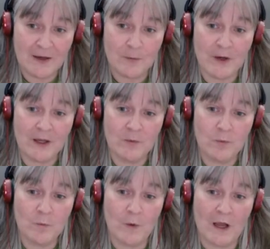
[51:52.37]
where
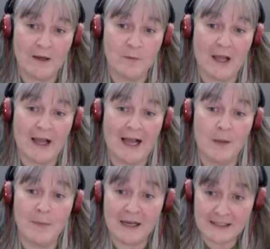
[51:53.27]
I
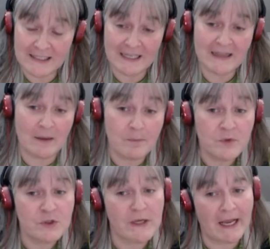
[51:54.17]
am asking them
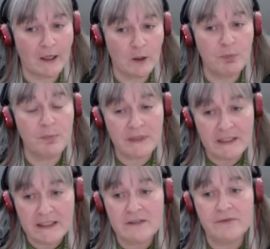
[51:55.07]
to help
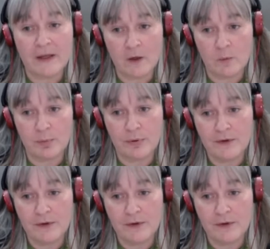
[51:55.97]
me develop